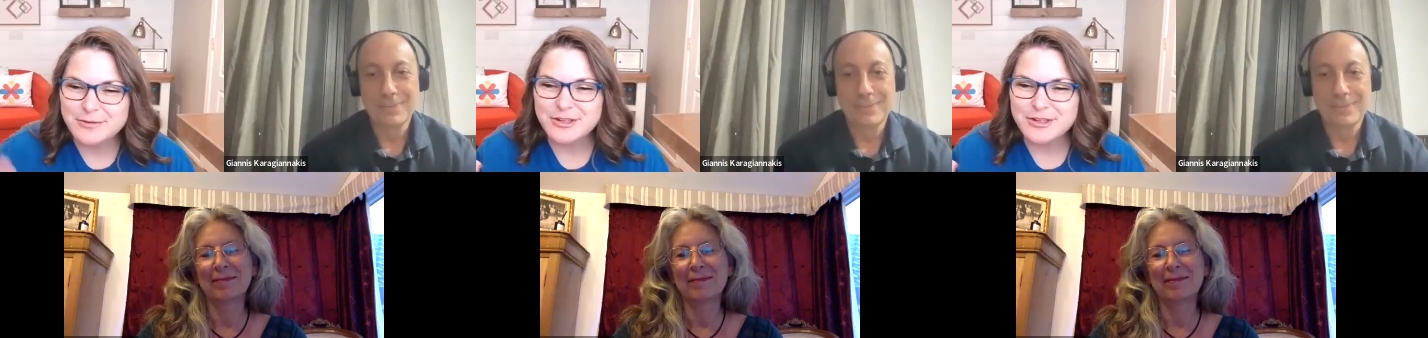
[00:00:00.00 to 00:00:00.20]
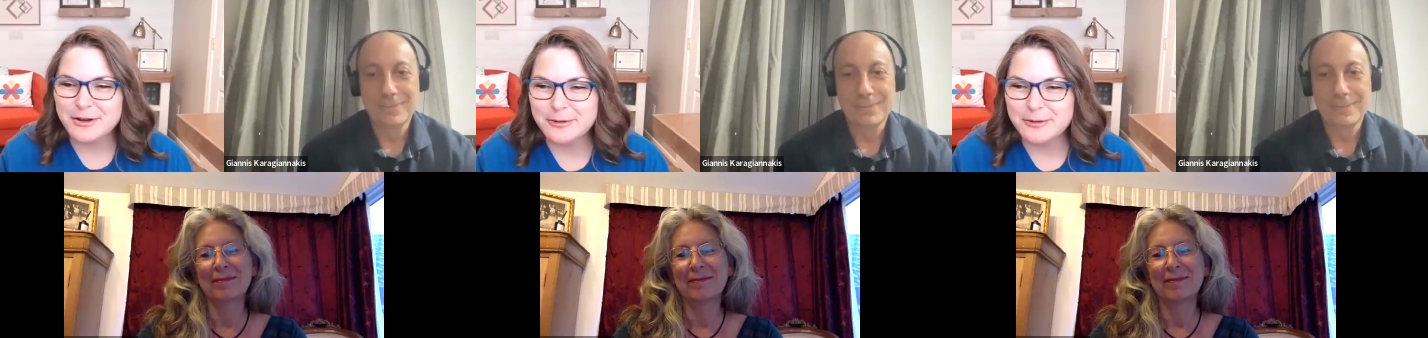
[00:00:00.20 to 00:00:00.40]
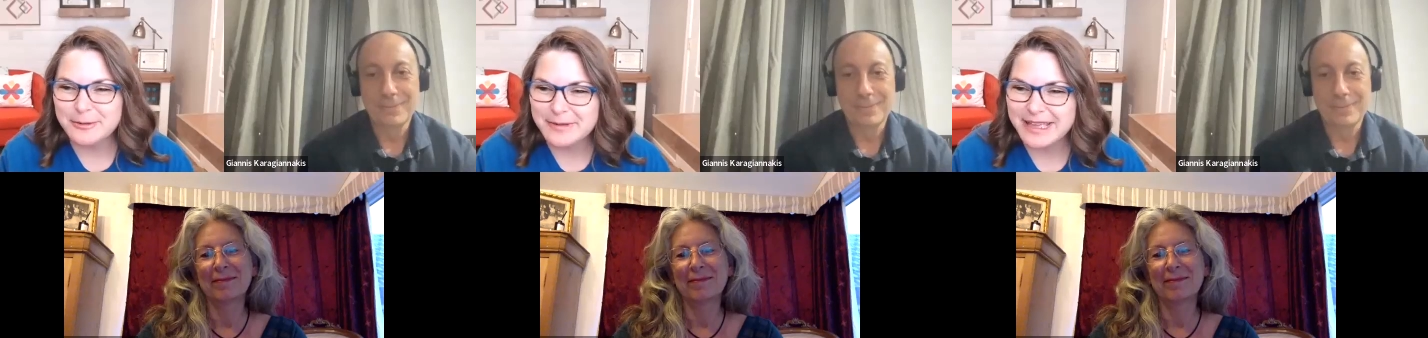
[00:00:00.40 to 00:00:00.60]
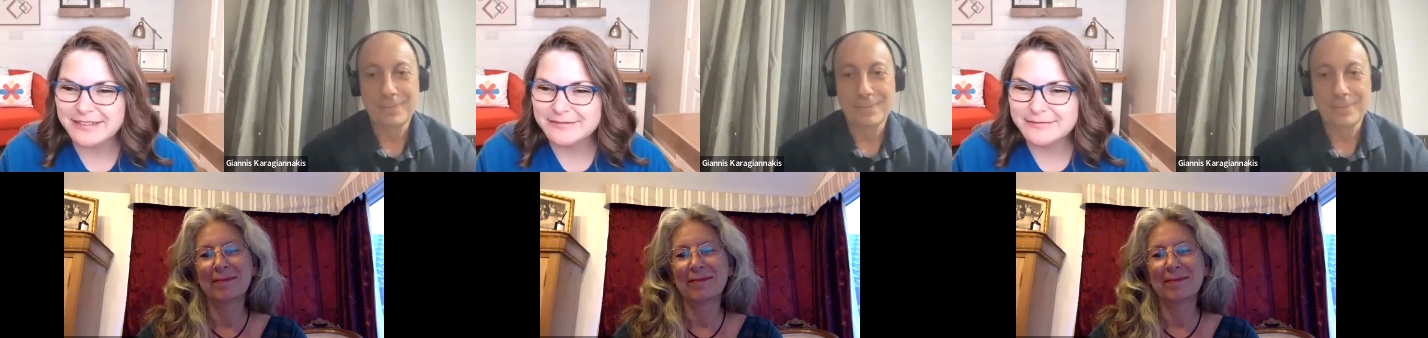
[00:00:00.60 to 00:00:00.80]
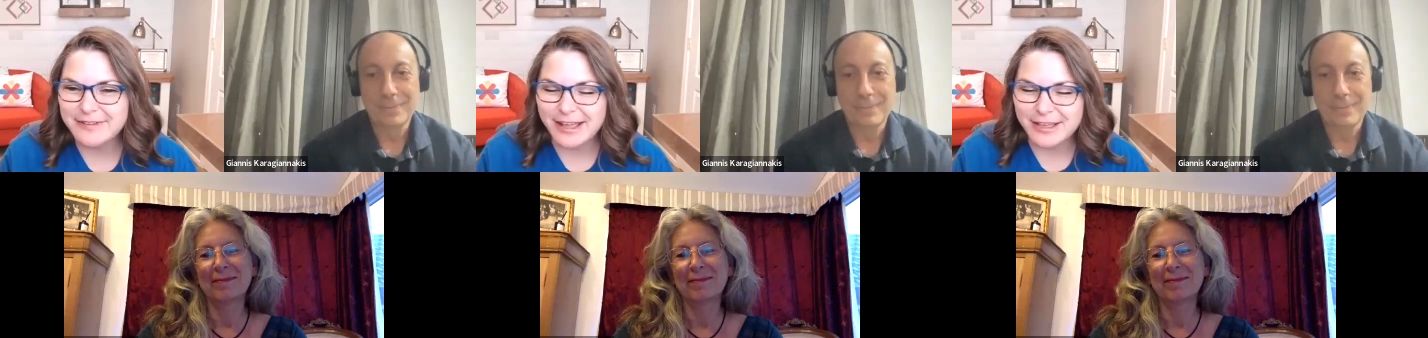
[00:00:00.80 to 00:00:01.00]
Speaker 1: share where we
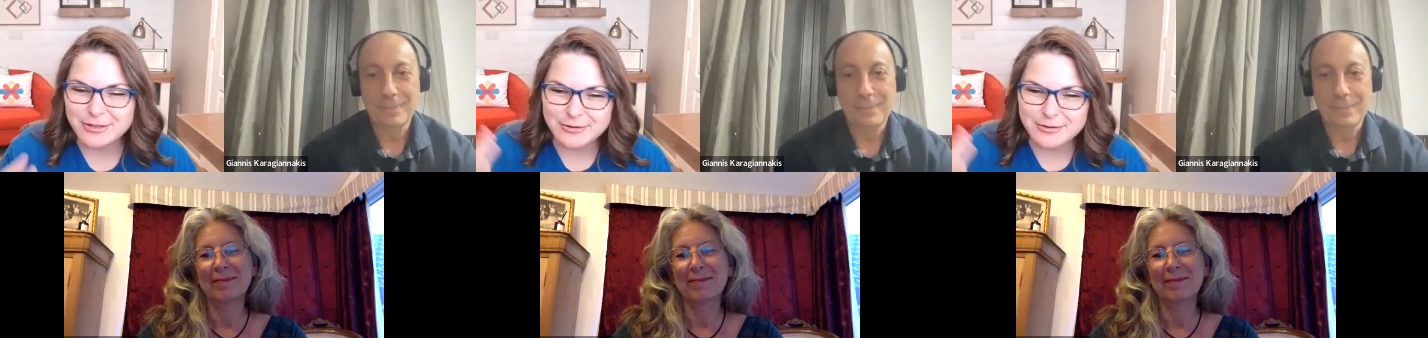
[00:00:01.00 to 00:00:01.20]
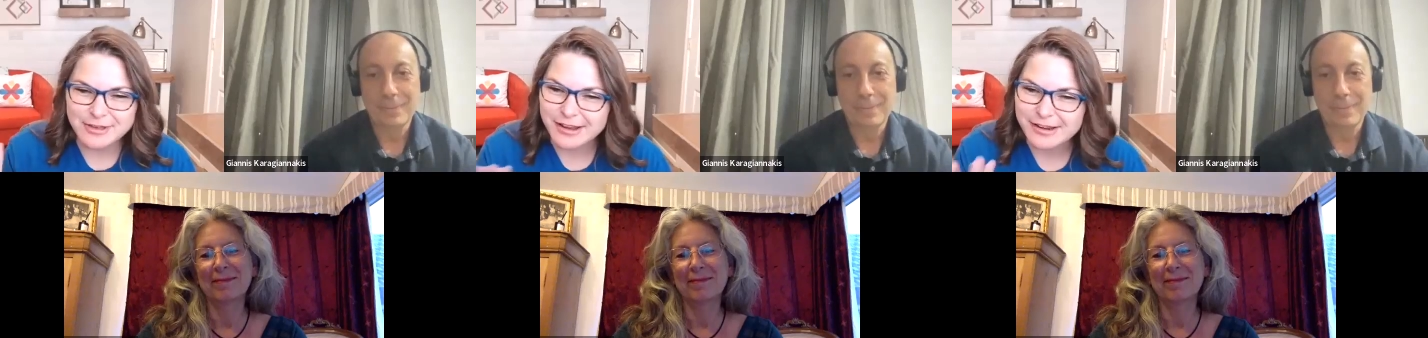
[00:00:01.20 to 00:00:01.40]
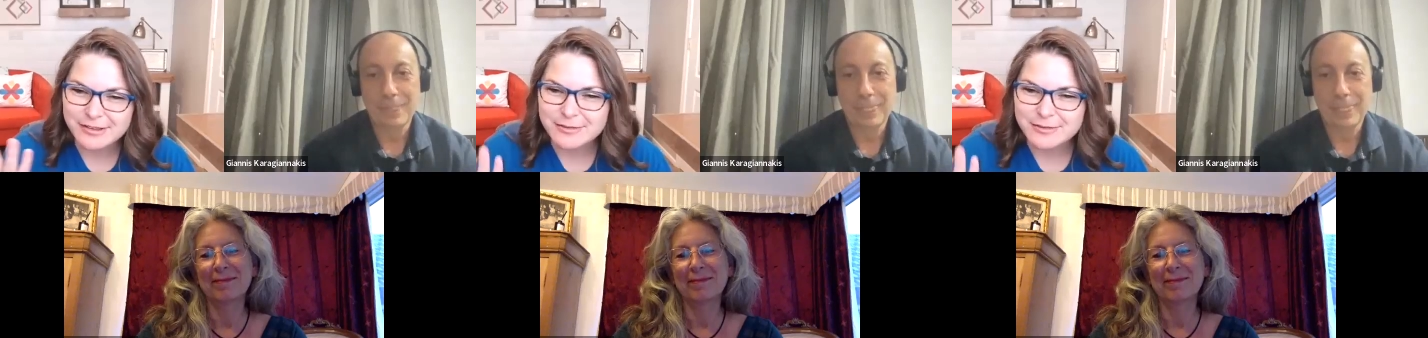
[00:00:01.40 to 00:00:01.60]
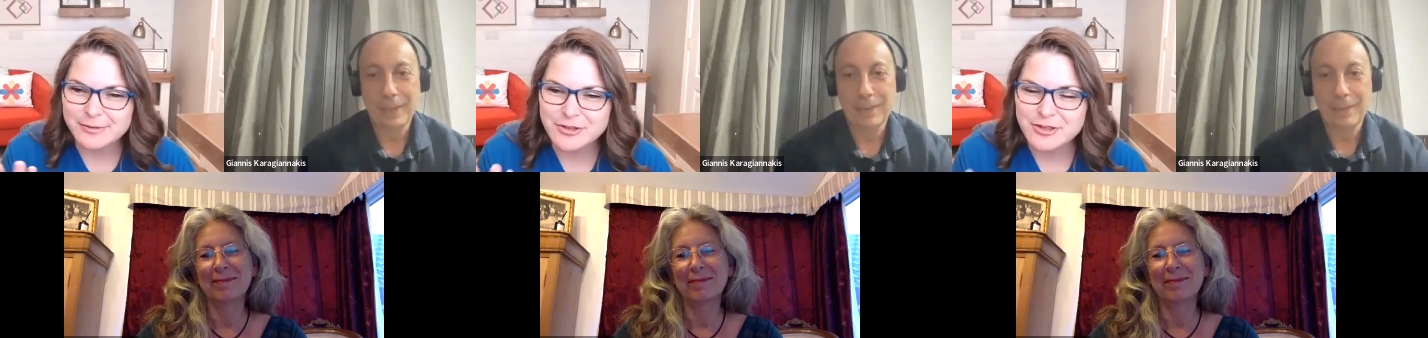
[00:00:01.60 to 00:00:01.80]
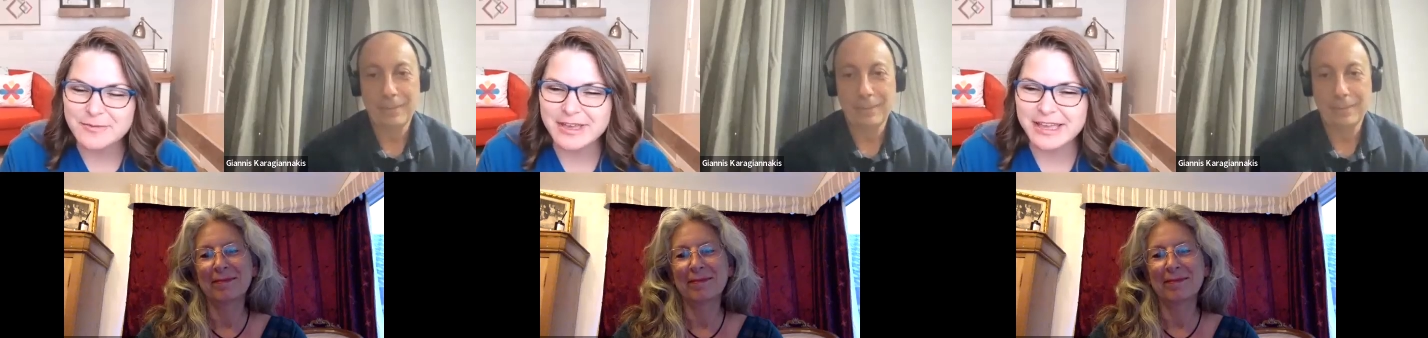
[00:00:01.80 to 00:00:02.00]
can find you? Giannis, where
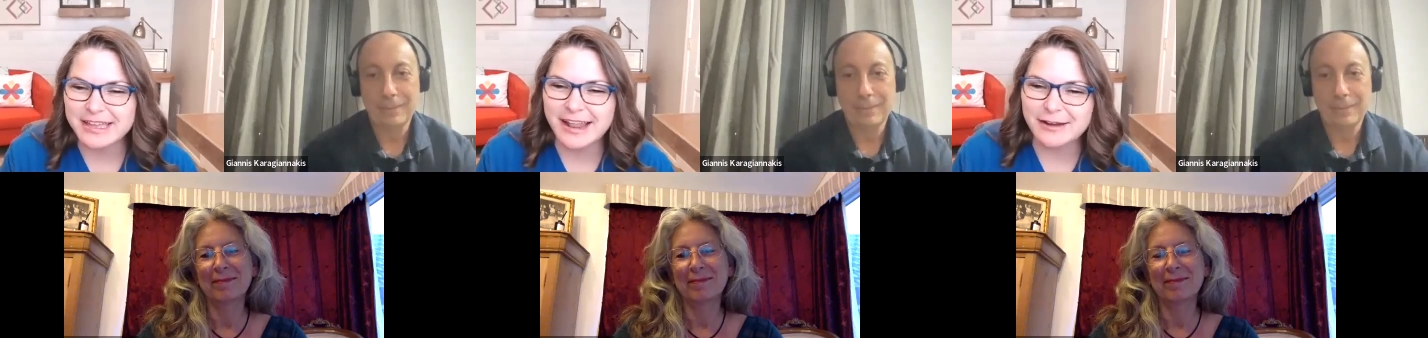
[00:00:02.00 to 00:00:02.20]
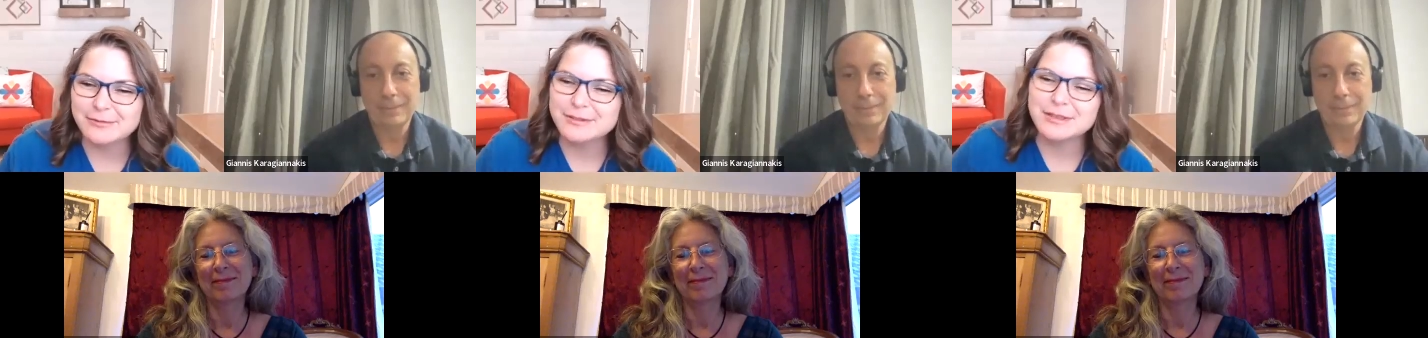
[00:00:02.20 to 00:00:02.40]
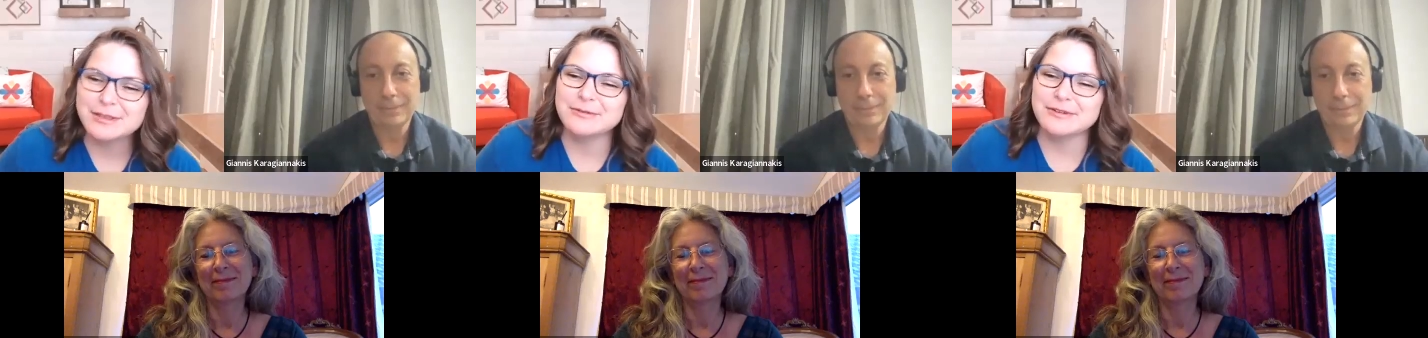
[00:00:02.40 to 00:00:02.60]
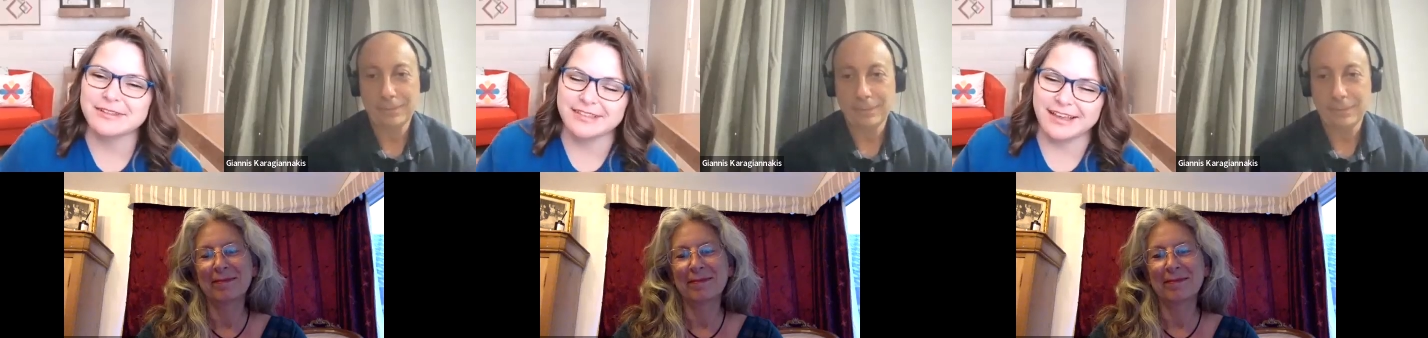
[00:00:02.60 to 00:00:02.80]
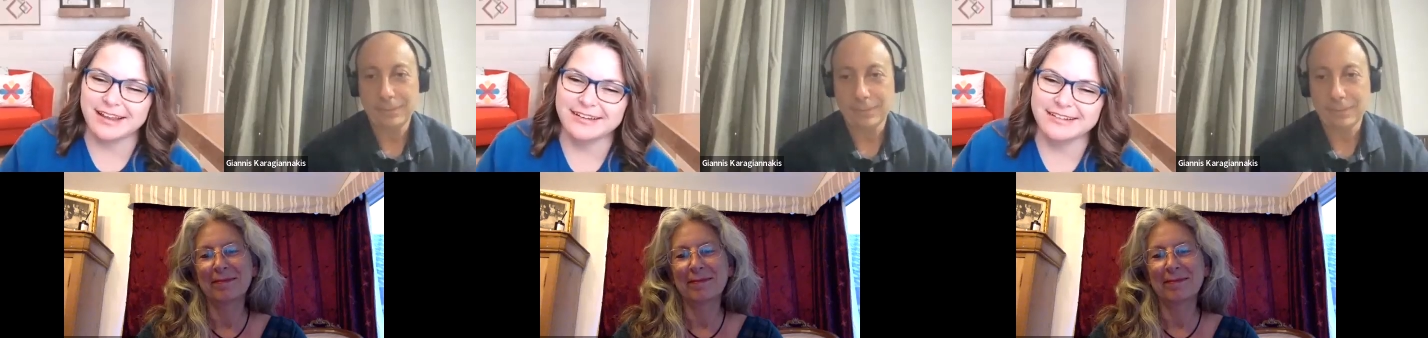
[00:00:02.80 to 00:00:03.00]
should we connect with you
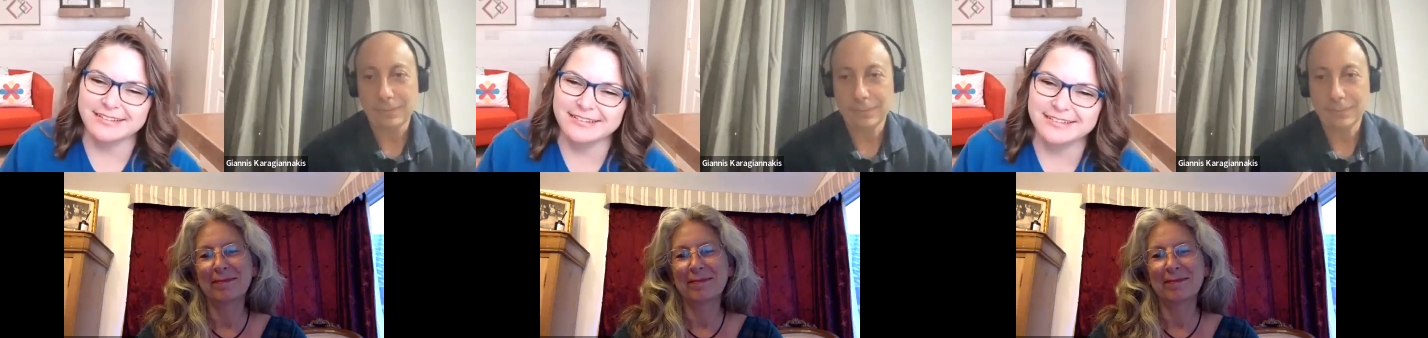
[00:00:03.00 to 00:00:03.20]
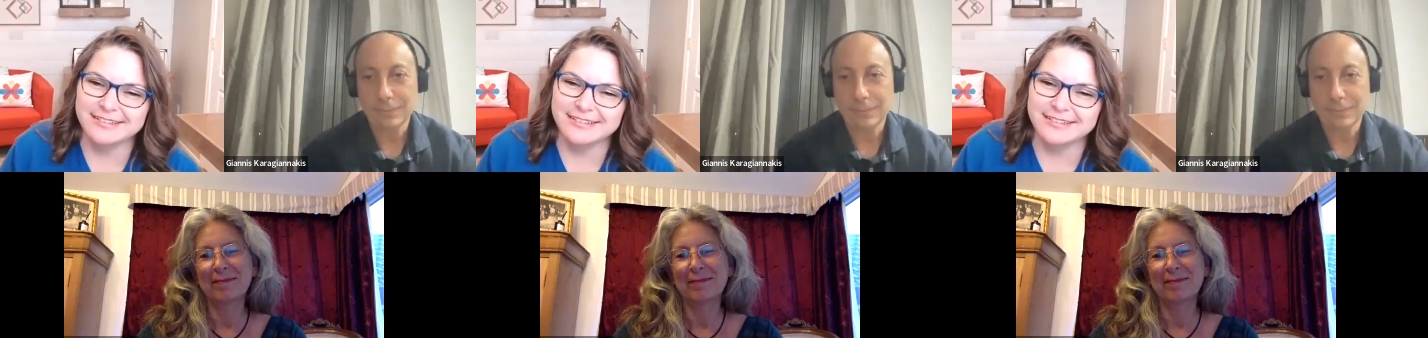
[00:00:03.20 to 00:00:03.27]
online?